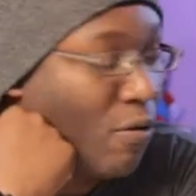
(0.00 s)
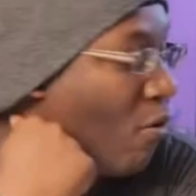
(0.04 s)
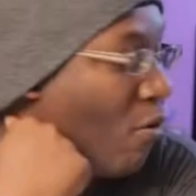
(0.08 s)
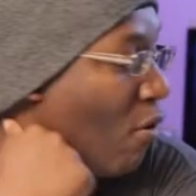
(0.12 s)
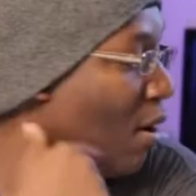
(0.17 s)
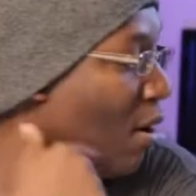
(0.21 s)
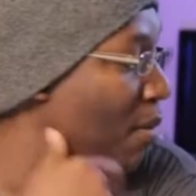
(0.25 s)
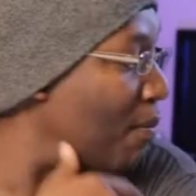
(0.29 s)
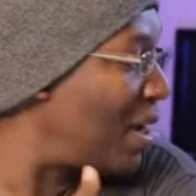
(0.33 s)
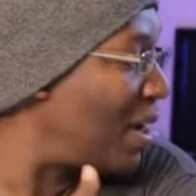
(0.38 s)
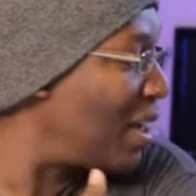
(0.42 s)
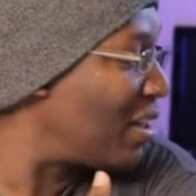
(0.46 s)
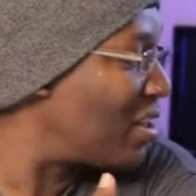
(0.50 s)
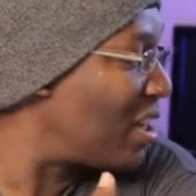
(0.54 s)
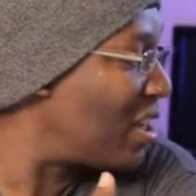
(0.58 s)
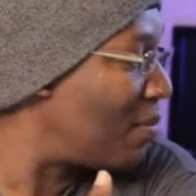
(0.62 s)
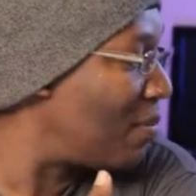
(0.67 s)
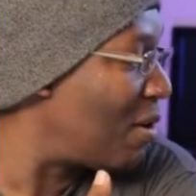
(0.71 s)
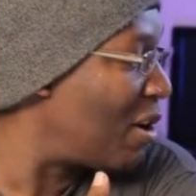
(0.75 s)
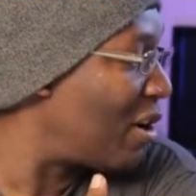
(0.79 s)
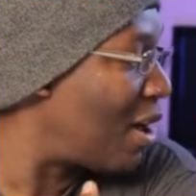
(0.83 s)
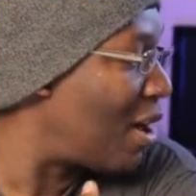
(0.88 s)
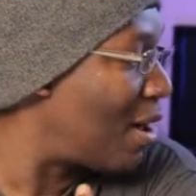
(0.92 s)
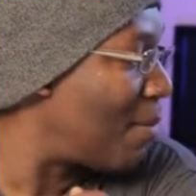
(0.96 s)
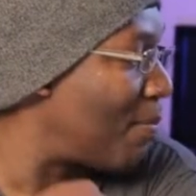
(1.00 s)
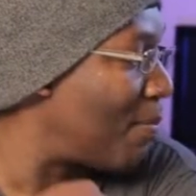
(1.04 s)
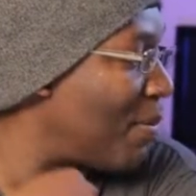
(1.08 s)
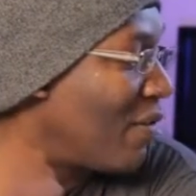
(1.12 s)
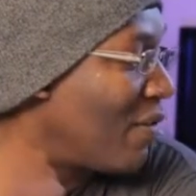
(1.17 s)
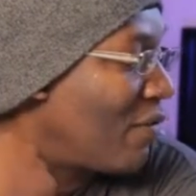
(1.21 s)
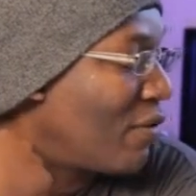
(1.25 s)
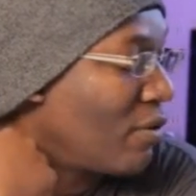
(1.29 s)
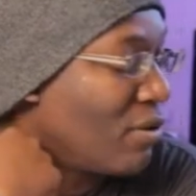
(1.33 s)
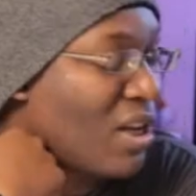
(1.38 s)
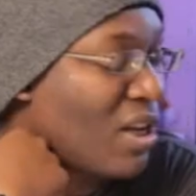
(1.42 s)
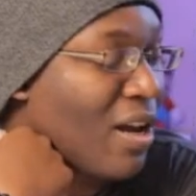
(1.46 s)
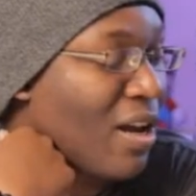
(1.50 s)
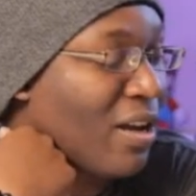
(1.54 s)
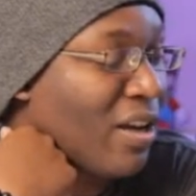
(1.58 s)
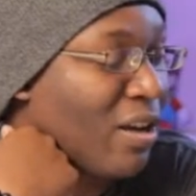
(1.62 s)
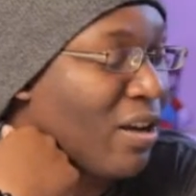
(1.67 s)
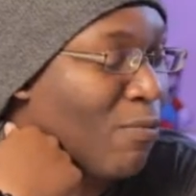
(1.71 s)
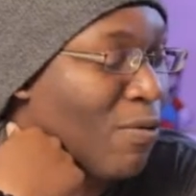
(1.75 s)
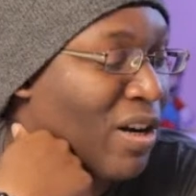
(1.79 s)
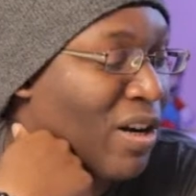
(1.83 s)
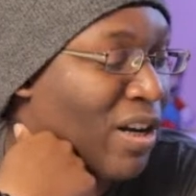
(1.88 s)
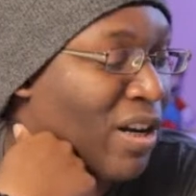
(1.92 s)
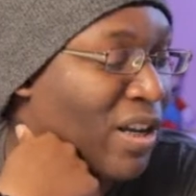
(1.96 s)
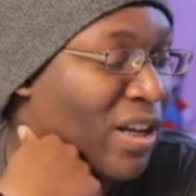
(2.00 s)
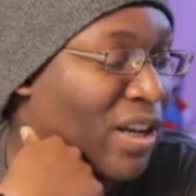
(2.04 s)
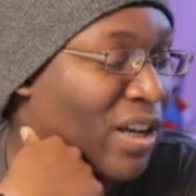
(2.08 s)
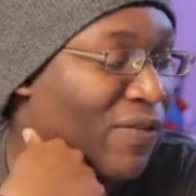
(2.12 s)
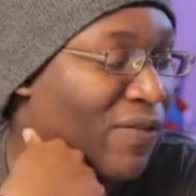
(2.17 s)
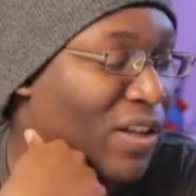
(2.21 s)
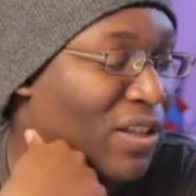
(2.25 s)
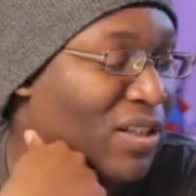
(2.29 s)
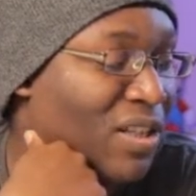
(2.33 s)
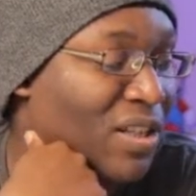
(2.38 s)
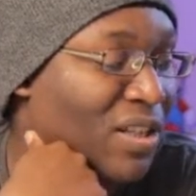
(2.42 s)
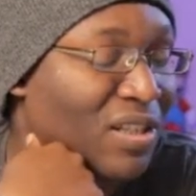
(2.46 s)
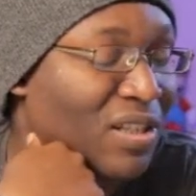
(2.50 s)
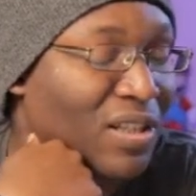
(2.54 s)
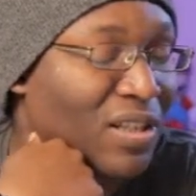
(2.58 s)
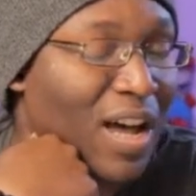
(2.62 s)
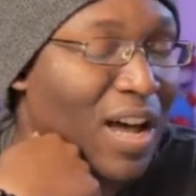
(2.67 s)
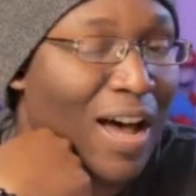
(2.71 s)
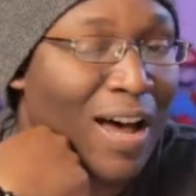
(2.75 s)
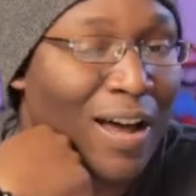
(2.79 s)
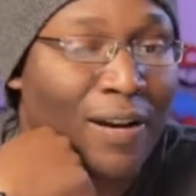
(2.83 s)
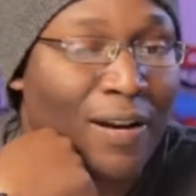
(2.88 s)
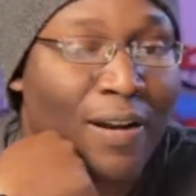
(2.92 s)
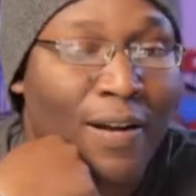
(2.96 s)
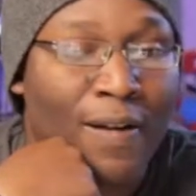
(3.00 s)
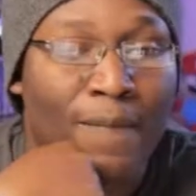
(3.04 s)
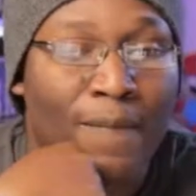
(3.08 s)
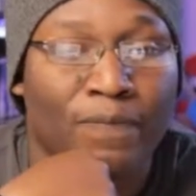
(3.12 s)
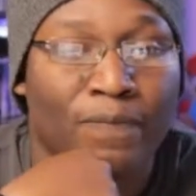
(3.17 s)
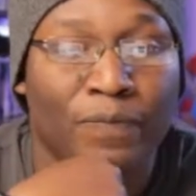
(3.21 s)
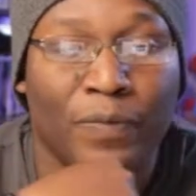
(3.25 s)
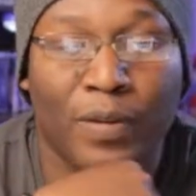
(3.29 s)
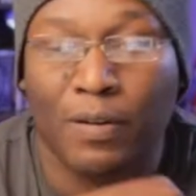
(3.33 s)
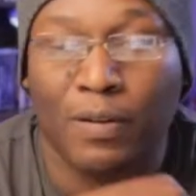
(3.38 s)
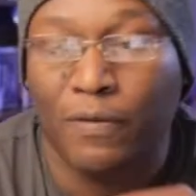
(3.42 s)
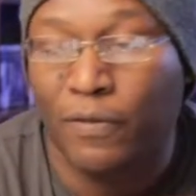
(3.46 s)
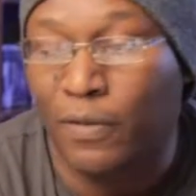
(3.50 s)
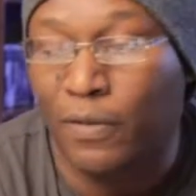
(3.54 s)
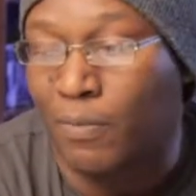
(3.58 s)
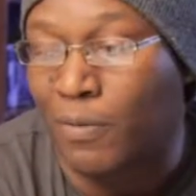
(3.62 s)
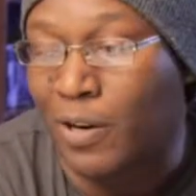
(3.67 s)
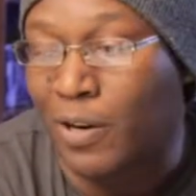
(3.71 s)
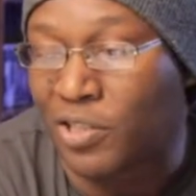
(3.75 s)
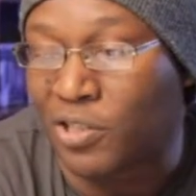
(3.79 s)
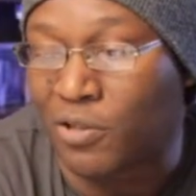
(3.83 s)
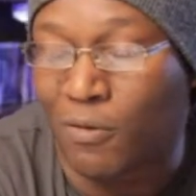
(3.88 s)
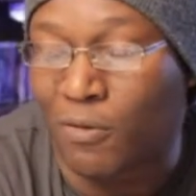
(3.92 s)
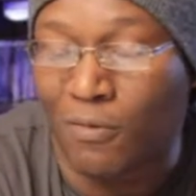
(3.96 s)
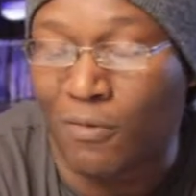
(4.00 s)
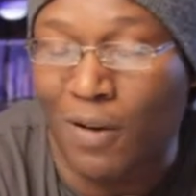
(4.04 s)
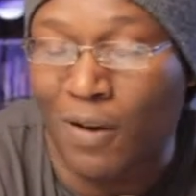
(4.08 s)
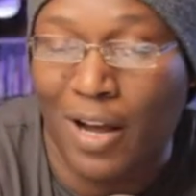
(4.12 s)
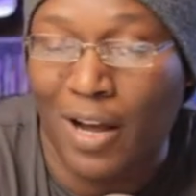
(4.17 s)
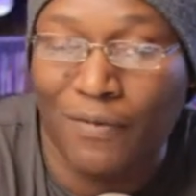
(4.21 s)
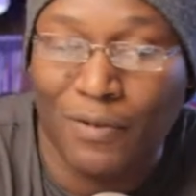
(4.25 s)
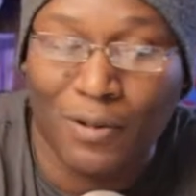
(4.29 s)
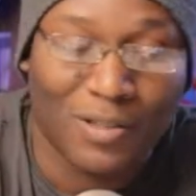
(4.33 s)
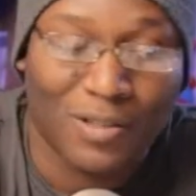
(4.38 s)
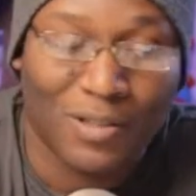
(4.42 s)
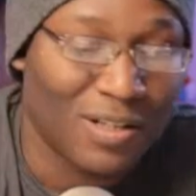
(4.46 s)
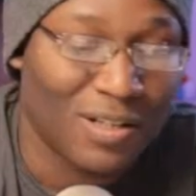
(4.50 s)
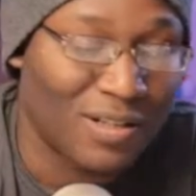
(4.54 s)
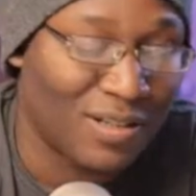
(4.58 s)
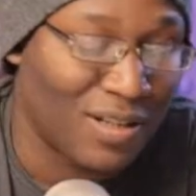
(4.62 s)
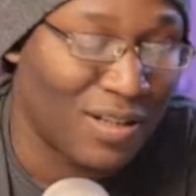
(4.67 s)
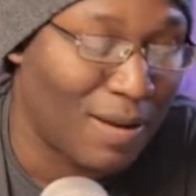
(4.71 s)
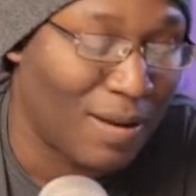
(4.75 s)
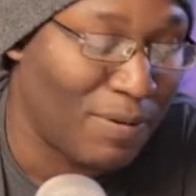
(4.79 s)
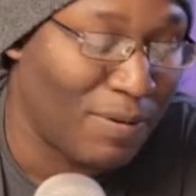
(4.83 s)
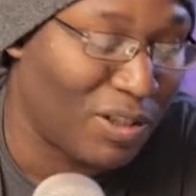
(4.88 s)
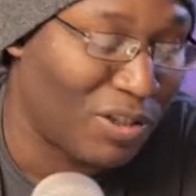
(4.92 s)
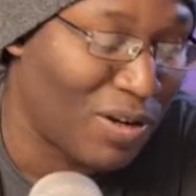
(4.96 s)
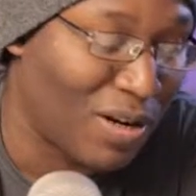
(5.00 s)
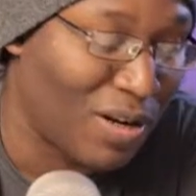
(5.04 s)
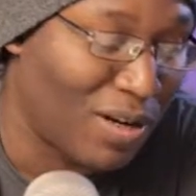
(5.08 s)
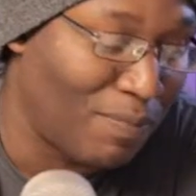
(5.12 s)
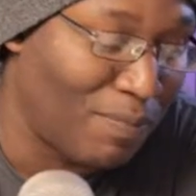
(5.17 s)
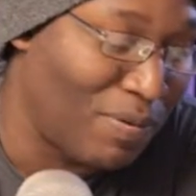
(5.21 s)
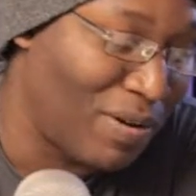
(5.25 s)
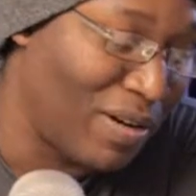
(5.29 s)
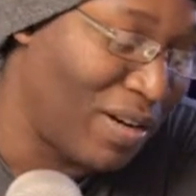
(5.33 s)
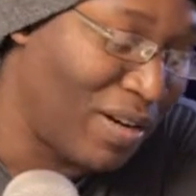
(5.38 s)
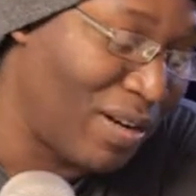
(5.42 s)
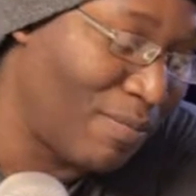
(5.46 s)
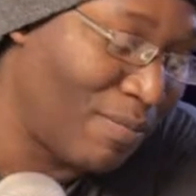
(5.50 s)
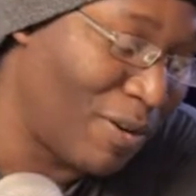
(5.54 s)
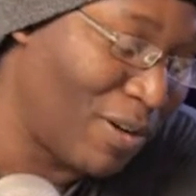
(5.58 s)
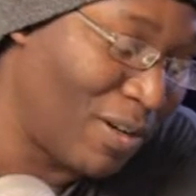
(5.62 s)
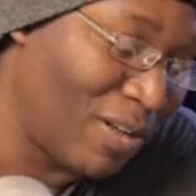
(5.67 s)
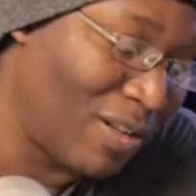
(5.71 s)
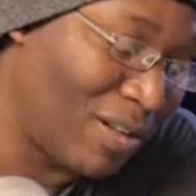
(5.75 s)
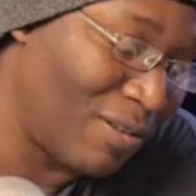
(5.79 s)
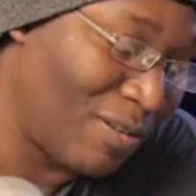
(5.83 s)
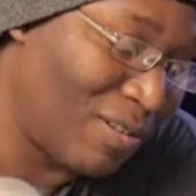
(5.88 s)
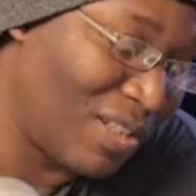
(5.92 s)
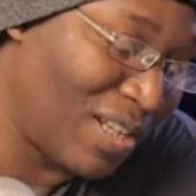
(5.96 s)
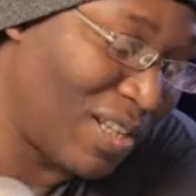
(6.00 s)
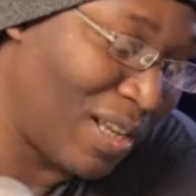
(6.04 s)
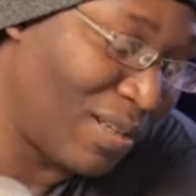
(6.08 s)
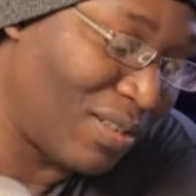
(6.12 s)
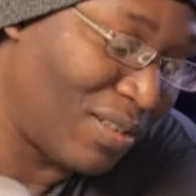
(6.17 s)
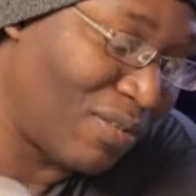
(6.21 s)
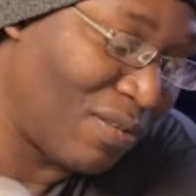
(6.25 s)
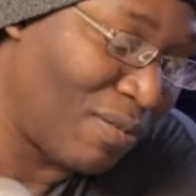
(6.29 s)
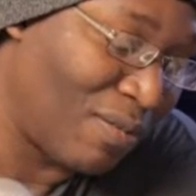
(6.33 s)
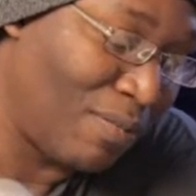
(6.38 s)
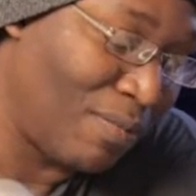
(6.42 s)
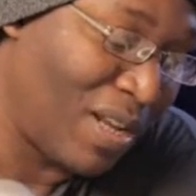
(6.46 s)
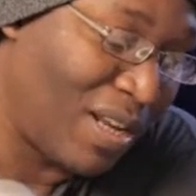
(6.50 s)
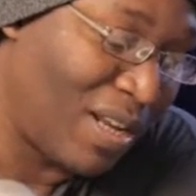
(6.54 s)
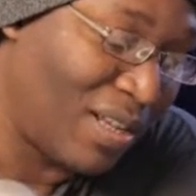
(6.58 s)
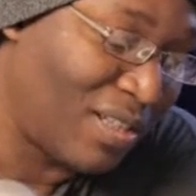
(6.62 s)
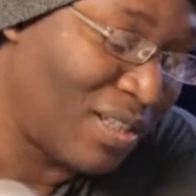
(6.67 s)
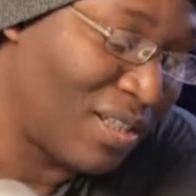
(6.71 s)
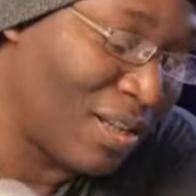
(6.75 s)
Or I might take my copy of Otogi 1 and give it to Scott from Retro Rivals because I've been trying to put him onto those games for a minute.